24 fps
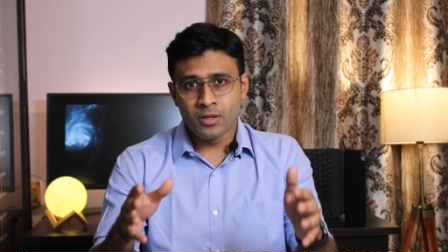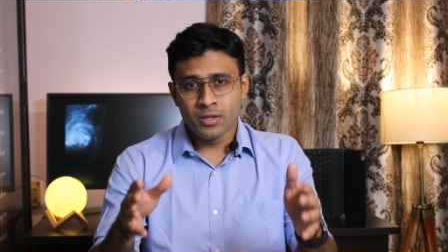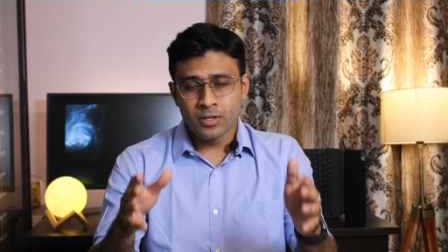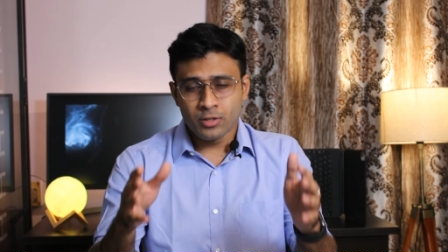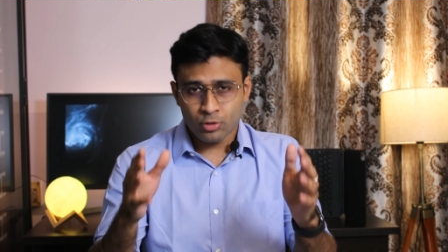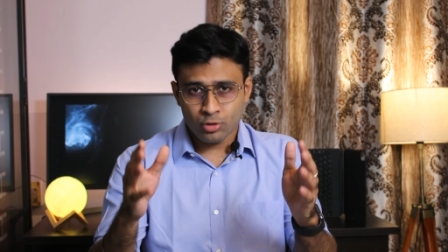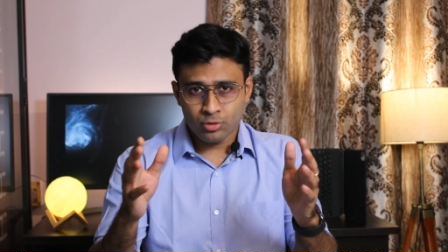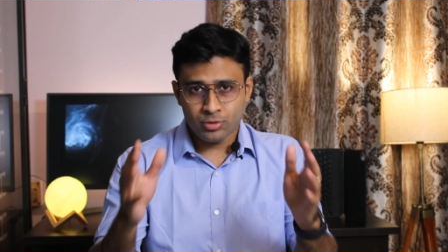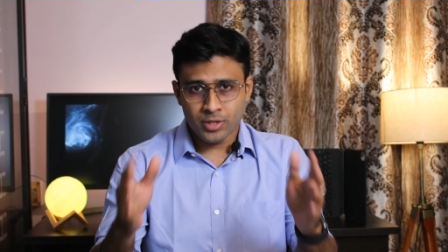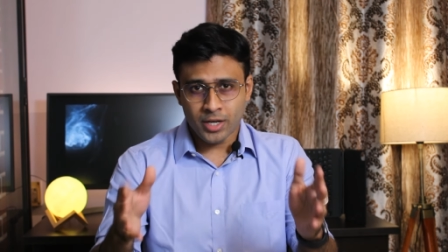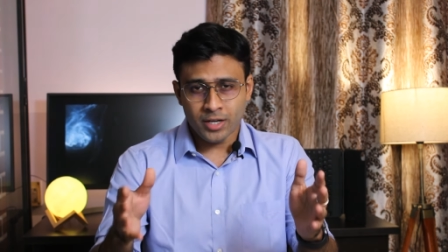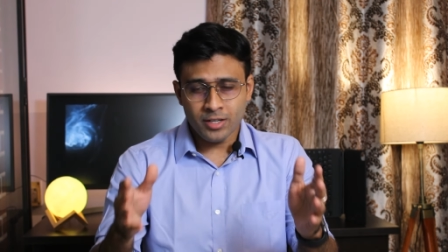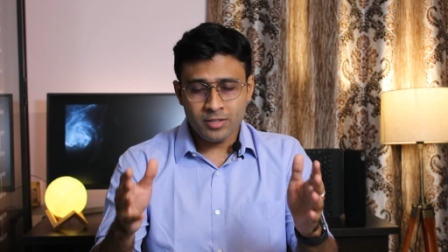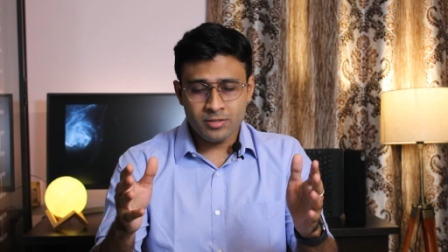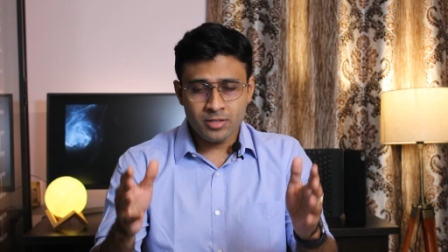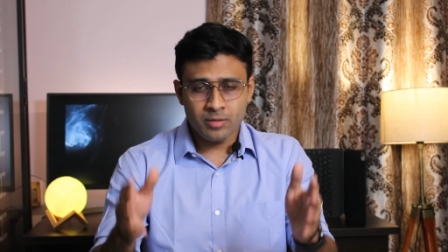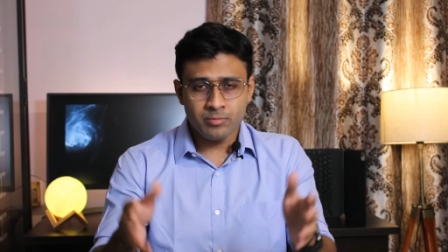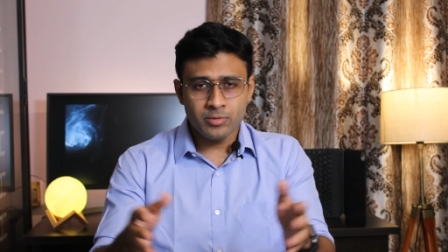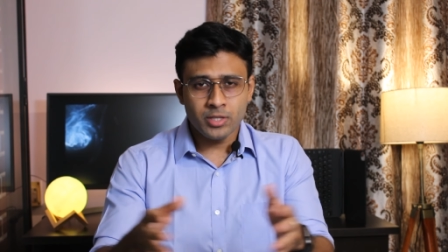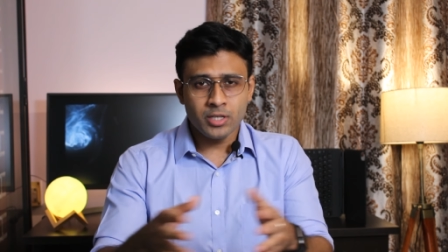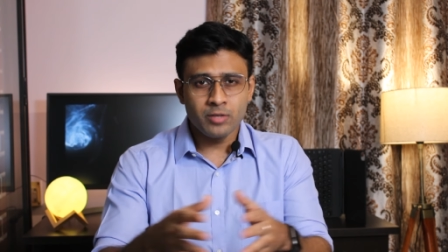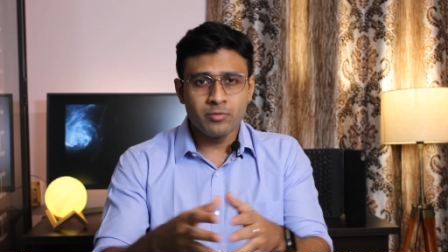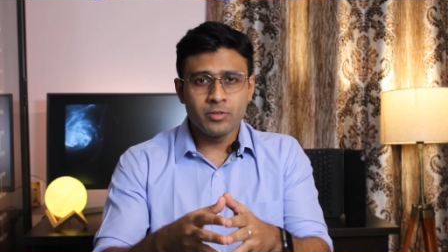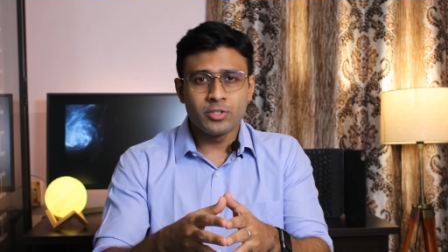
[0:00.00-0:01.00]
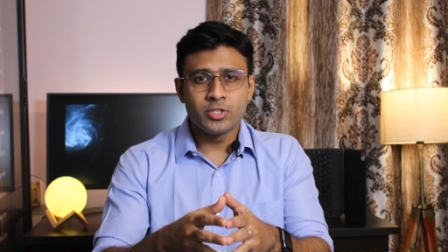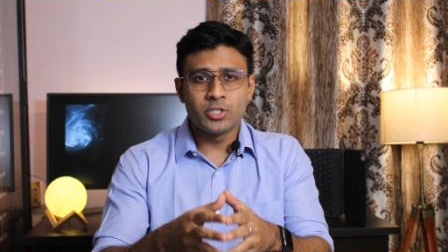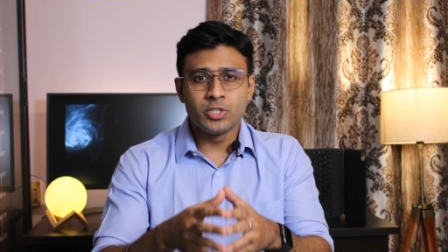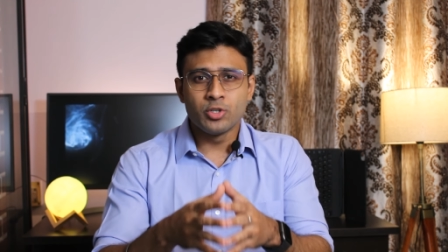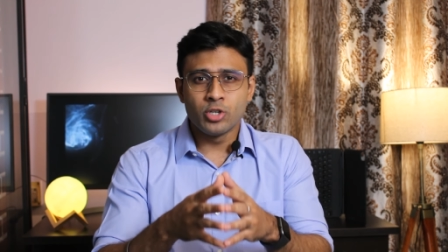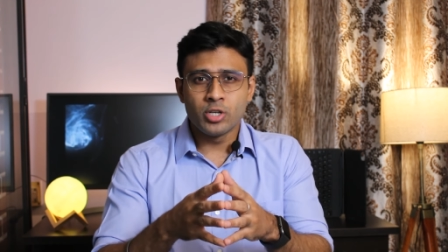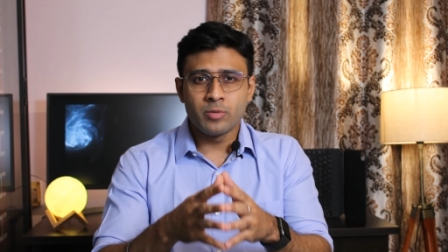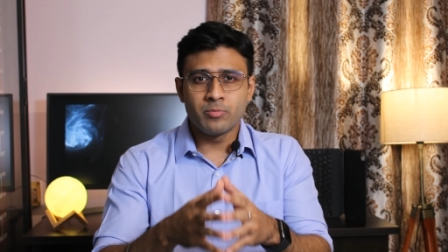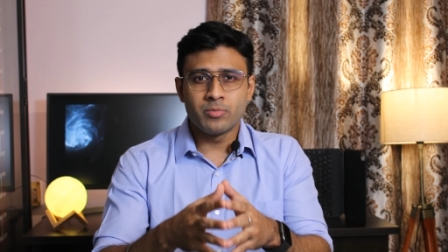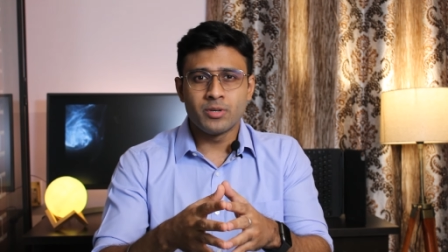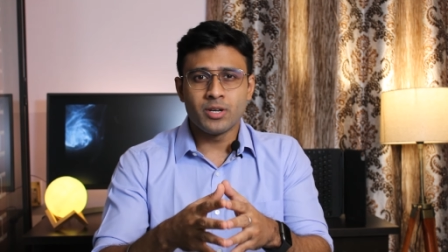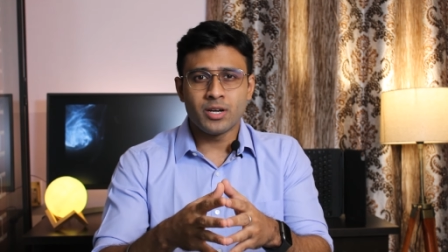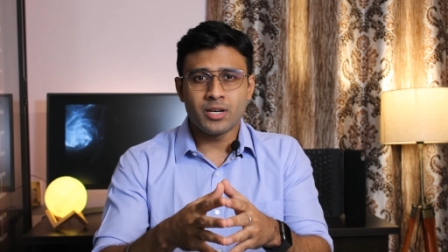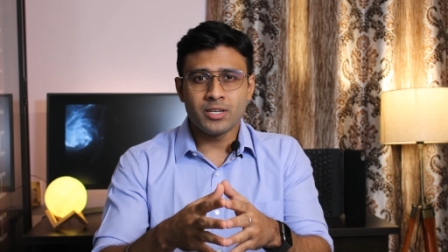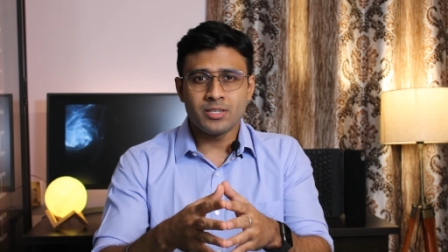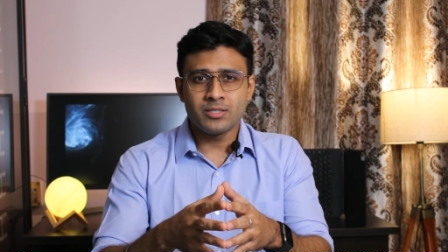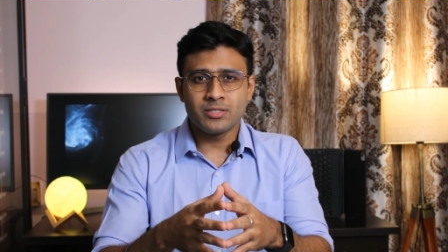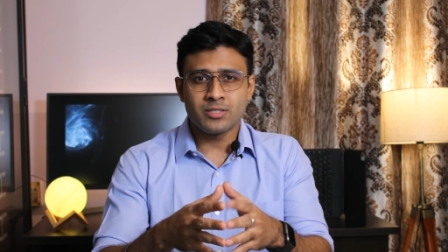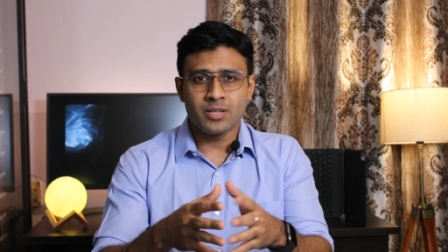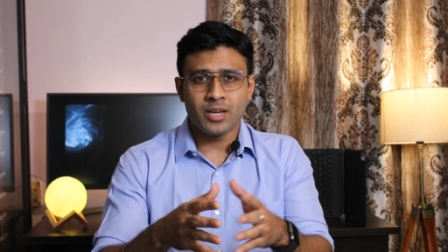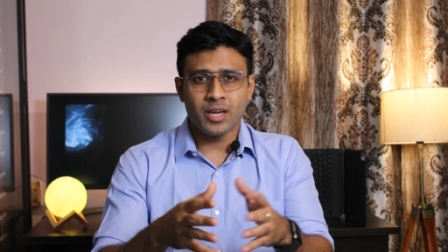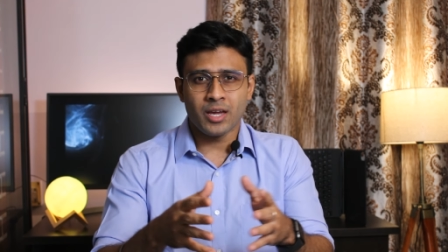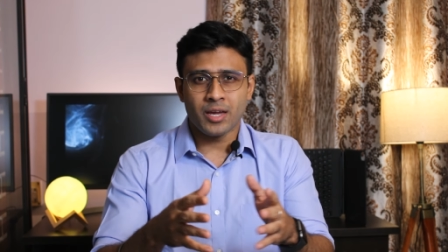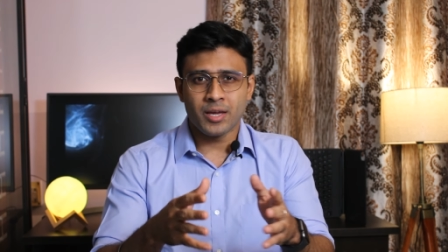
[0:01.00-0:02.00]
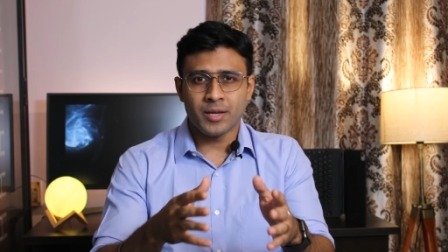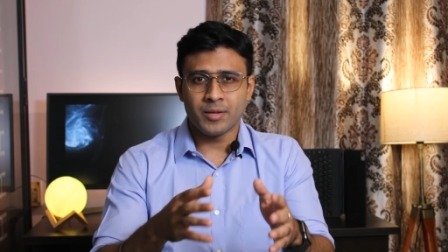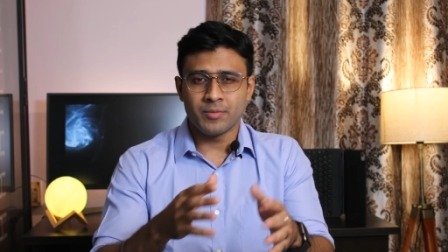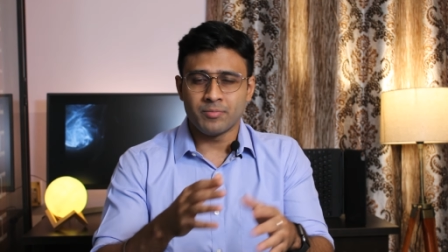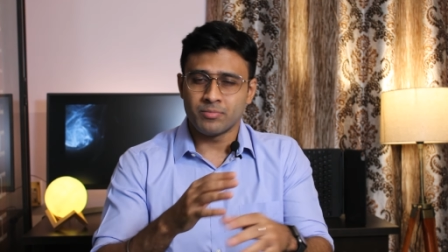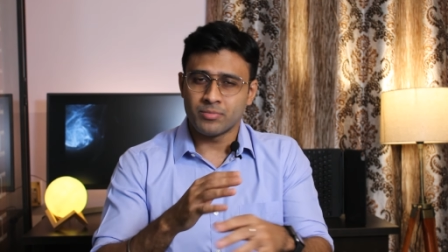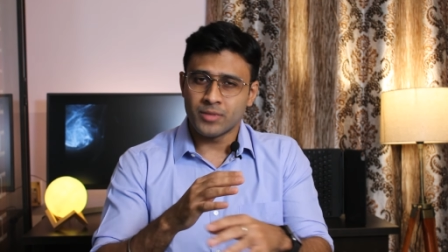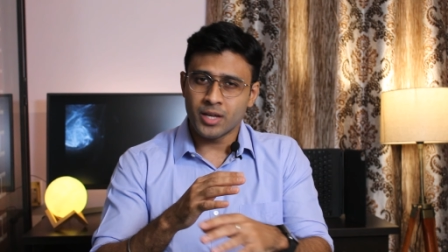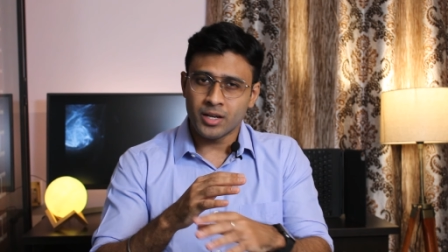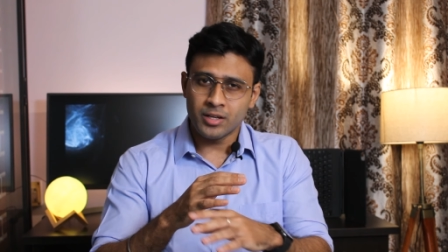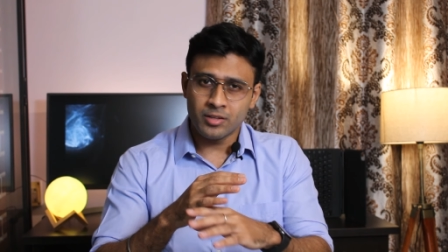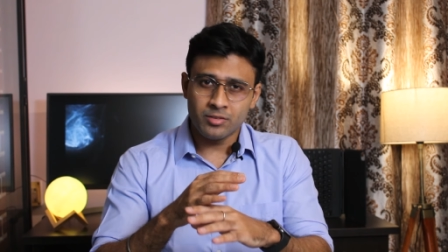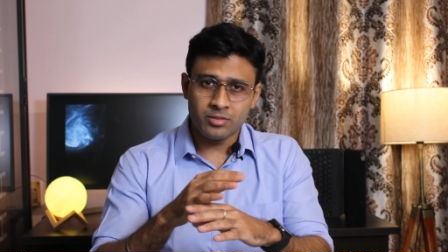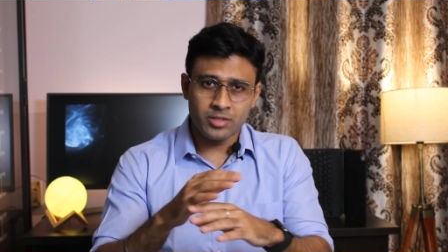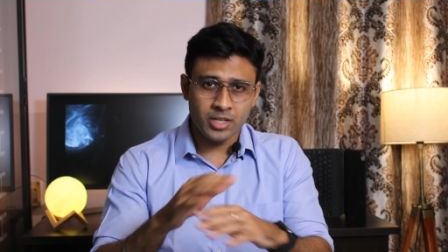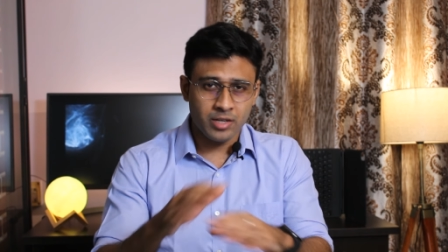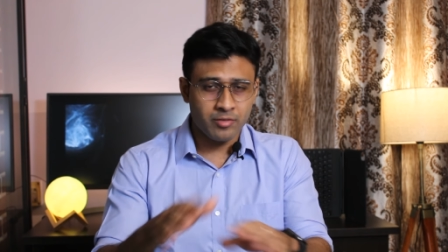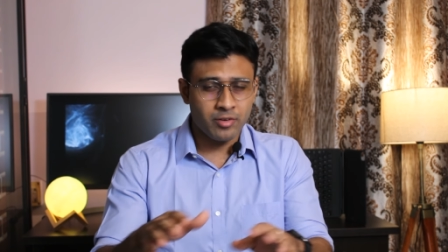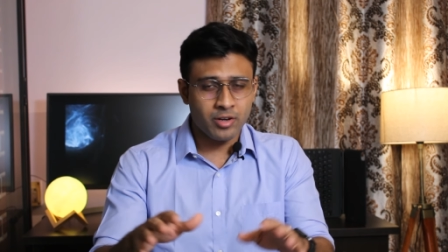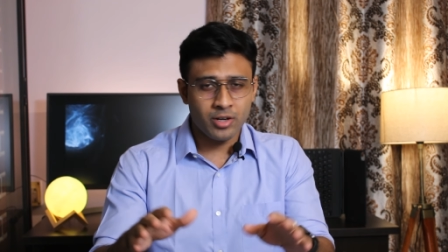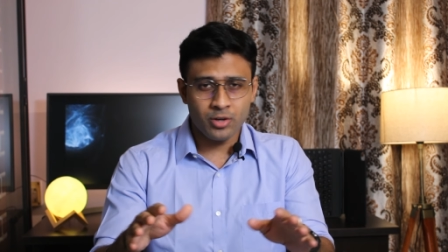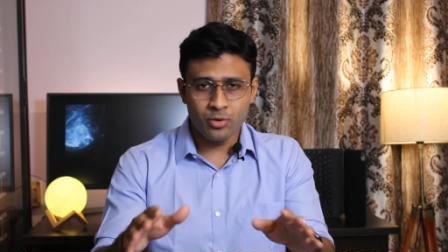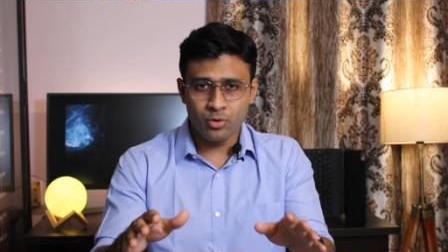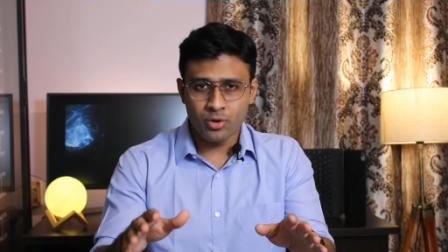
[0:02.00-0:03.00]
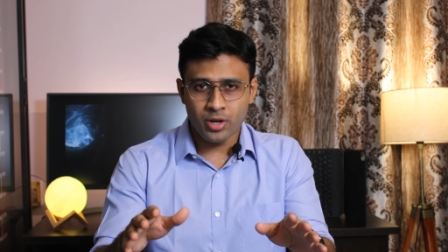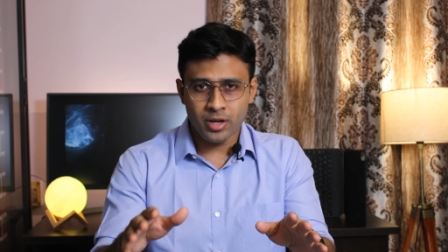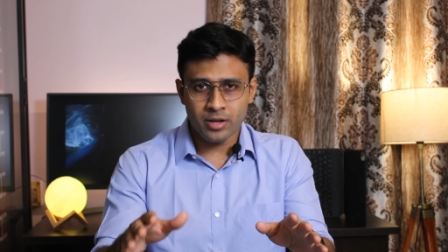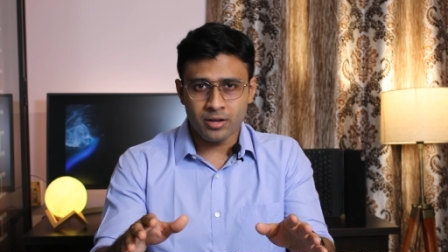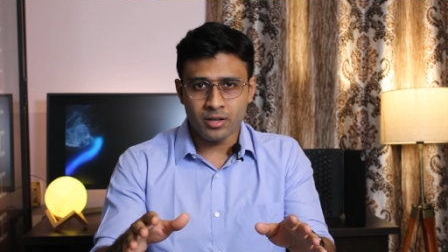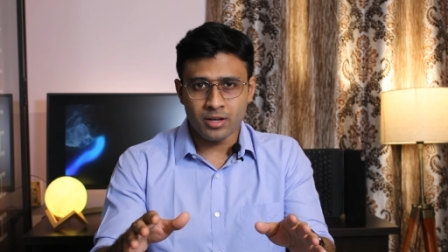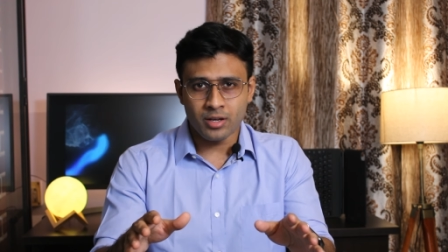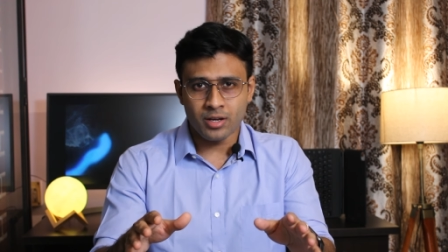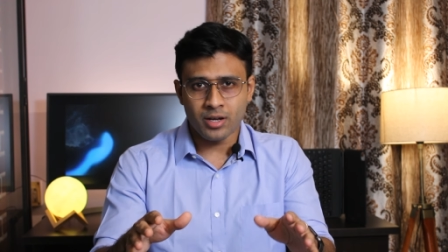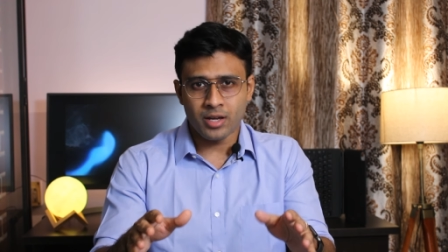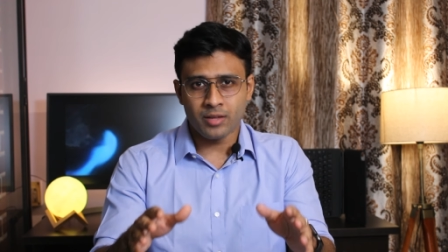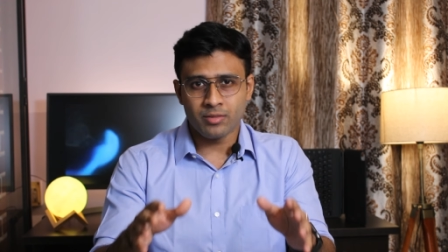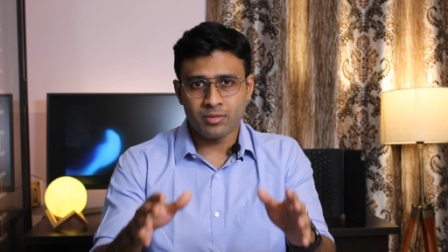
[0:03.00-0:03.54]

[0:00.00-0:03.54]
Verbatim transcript: So that is something which ULIP does and that is never a good idea